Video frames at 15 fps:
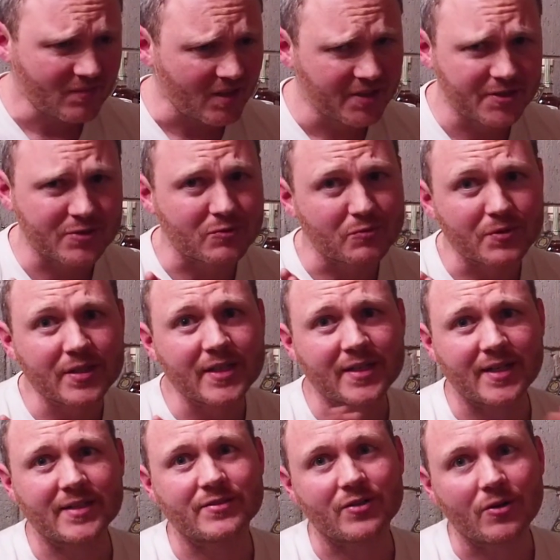There's a really
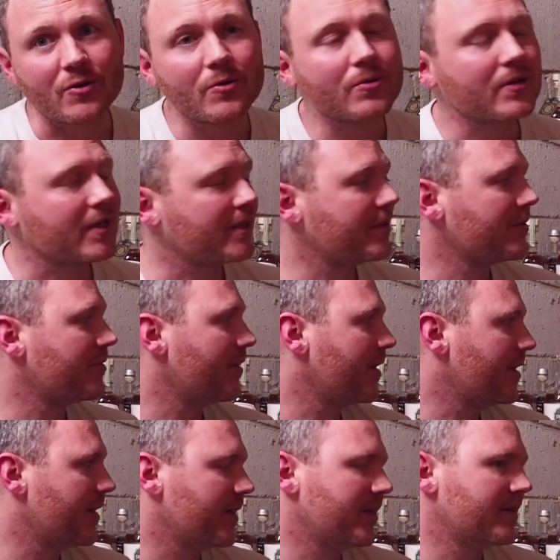nice oak
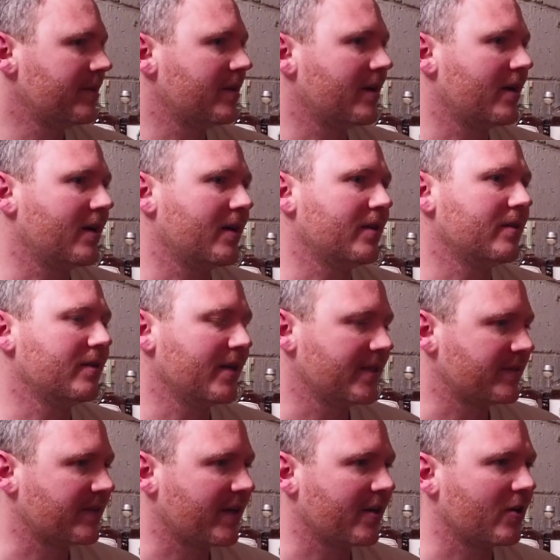integrated,
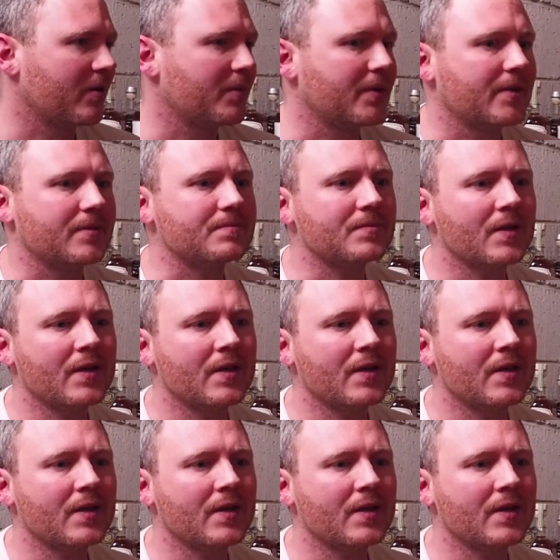nice caramel.